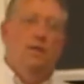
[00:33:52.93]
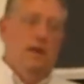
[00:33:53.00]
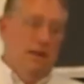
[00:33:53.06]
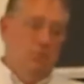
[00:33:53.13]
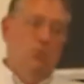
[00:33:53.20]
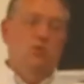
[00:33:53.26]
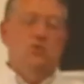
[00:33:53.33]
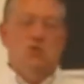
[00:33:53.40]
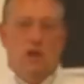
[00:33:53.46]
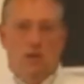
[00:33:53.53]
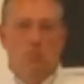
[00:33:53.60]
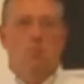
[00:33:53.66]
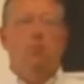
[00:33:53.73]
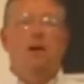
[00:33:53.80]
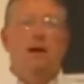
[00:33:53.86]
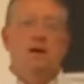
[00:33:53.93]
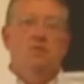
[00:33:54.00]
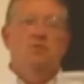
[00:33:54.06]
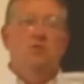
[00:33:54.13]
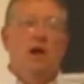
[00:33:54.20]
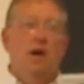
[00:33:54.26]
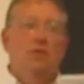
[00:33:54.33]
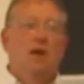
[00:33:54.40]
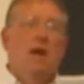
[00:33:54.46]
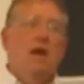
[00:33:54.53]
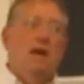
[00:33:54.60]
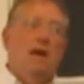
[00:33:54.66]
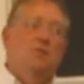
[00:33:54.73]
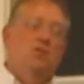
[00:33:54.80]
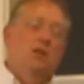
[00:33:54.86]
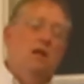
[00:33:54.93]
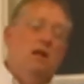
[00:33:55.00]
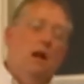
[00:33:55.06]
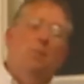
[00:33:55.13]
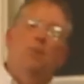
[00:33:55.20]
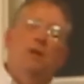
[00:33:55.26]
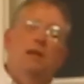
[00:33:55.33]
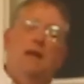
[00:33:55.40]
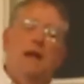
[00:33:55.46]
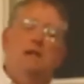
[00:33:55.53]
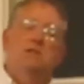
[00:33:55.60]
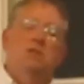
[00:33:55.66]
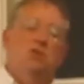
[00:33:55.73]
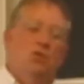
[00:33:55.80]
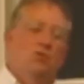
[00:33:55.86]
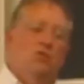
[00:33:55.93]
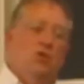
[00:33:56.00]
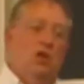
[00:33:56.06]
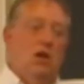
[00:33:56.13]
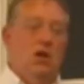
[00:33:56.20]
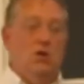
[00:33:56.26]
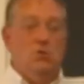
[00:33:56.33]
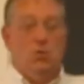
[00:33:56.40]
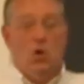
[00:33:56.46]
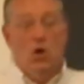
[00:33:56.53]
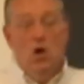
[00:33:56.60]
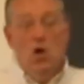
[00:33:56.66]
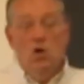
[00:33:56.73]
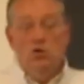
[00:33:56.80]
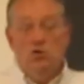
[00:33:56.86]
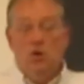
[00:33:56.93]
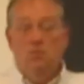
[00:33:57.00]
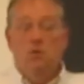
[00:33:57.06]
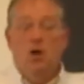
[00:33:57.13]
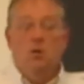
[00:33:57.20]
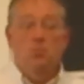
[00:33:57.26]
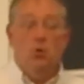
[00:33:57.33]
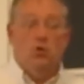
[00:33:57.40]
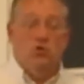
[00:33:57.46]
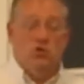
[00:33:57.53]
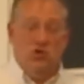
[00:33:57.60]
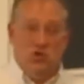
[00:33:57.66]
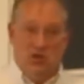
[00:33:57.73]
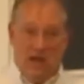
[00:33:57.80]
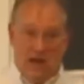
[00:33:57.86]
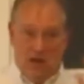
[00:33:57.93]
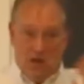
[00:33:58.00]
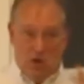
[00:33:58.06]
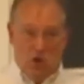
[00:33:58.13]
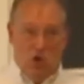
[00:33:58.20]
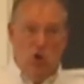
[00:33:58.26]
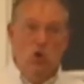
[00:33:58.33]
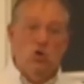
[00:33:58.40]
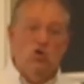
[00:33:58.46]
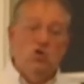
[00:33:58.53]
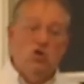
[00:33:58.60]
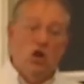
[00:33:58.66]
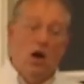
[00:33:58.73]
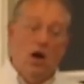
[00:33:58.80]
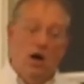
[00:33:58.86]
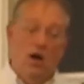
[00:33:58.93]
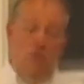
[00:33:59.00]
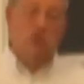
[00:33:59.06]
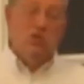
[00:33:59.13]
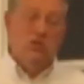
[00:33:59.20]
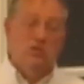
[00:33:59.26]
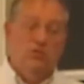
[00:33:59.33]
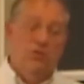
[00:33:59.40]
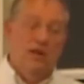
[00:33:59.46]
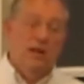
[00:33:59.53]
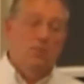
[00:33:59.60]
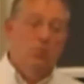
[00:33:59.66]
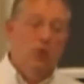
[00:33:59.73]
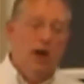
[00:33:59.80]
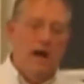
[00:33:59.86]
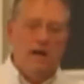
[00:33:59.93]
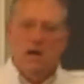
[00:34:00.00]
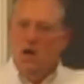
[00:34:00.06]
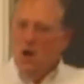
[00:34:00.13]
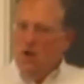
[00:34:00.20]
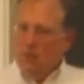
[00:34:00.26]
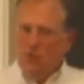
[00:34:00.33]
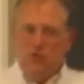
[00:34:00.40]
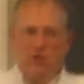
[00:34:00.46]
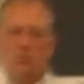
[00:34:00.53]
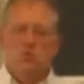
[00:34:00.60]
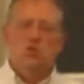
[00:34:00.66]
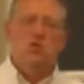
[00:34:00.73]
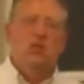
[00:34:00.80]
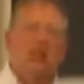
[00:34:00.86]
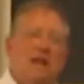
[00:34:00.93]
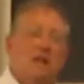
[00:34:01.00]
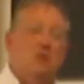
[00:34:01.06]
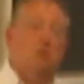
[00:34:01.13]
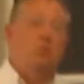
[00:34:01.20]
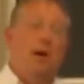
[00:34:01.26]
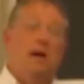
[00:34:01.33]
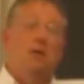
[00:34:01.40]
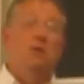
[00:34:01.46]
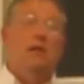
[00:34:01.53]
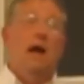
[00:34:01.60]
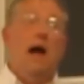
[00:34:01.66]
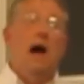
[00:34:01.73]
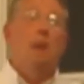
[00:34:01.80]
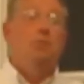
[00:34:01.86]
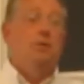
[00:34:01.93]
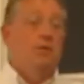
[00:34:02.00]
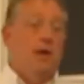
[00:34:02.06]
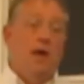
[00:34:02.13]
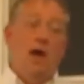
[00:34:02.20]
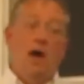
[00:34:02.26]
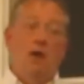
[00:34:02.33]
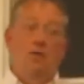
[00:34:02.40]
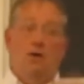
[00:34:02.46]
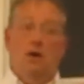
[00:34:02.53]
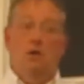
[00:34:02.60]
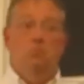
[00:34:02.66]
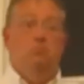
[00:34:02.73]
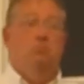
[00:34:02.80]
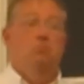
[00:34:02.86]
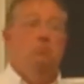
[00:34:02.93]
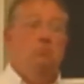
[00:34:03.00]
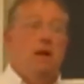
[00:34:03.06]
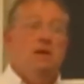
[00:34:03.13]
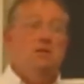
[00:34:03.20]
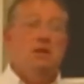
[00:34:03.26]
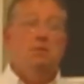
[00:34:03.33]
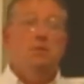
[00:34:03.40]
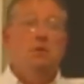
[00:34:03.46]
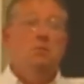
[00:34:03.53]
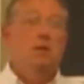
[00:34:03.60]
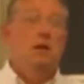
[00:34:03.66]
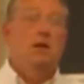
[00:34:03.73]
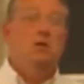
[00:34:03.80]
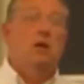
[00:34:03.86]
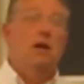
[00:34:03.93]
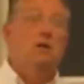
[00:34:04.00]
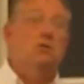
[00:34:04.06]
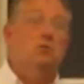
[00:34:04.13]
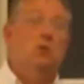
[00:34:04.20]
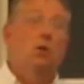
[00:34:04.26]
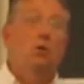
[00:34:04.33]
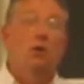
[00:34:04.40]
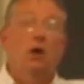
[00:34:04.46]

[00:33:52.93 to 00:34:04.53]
They keep doing the same repetitive stuff. And I've seen a couple of cases over the years where some young person has had an acute uh, schizophrenic break. For some reason, they get a spinal tap, and they have a aseptic meningitis.